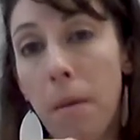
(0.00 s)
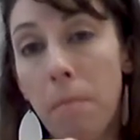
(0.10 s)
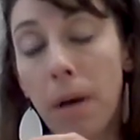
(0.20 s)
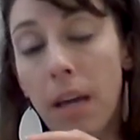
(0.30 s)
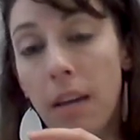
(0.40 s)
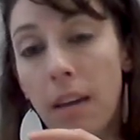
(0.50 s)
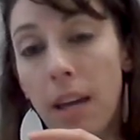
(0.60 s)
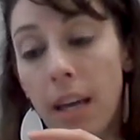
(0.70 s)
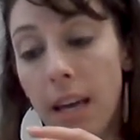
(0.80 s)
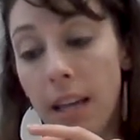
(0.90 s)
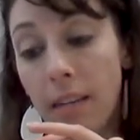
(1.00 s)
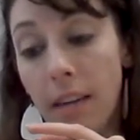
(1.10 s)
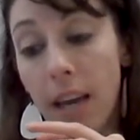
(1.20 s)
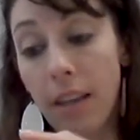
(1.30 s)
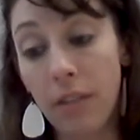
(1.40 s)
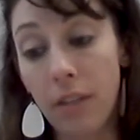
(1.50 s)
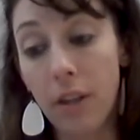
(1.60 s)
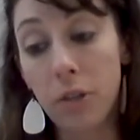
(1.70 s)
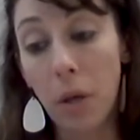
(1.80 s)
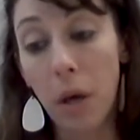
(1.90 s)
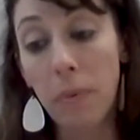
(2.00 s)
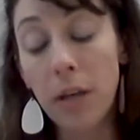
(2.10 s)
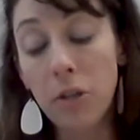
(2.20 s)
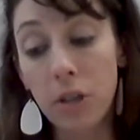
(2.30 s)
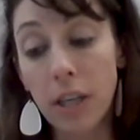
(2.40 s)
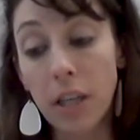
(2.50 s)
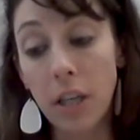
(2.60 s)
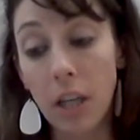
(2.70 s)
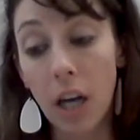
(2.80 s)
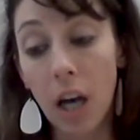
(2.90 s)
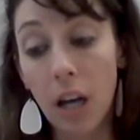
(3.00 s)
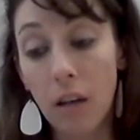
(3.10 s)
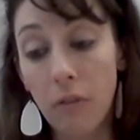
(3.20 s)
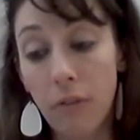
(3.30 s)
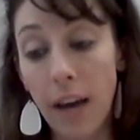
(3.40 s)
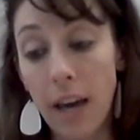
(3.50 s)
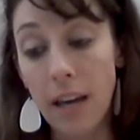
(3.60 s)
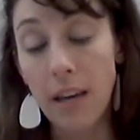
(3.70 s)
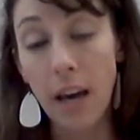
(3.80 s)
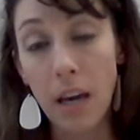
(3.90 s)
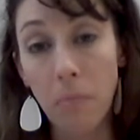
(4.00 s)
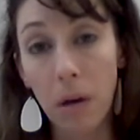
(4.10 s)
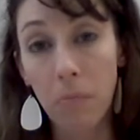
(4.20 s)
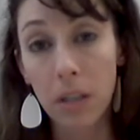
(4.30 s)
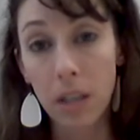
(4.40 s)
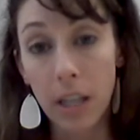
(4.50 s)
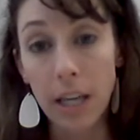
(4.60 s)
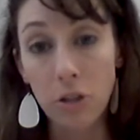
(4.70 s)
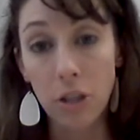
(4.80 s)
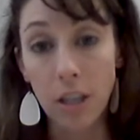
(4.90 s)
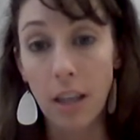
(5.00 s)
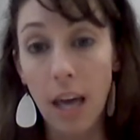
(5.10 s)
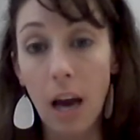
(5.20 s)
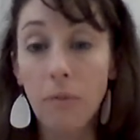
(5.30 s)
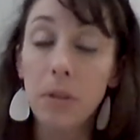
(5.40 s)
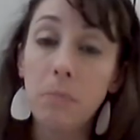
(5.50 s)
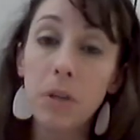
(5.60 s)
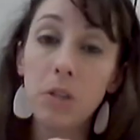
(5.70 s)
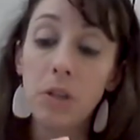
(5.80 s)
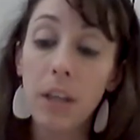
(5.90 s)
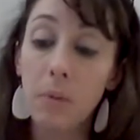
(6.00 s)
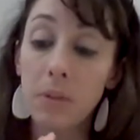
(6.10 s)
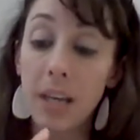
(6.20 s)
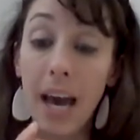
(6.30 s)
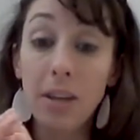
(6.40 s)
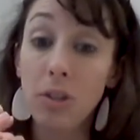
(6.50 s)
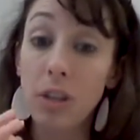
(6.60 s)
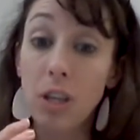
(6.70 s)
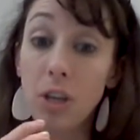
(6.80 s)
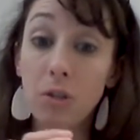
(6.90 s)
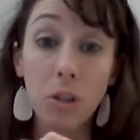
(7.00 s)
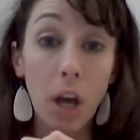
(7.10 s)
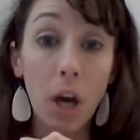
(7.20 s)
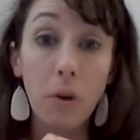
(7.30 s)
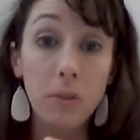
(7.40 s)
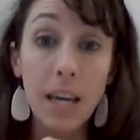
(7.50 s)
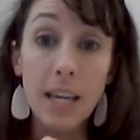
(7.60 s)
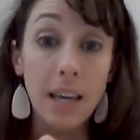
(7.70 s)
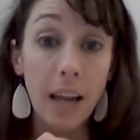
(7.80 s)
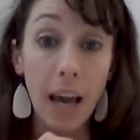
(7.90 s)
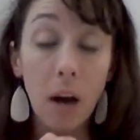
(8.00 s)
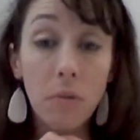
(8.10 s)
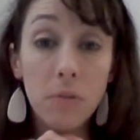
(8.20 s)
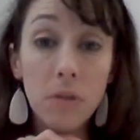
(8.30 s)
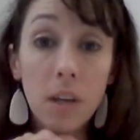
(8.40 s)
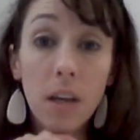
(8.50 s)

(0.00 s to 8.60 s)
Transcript: But and there's a picture in here of a public lynching, and that was a picture that was actually years ago taken out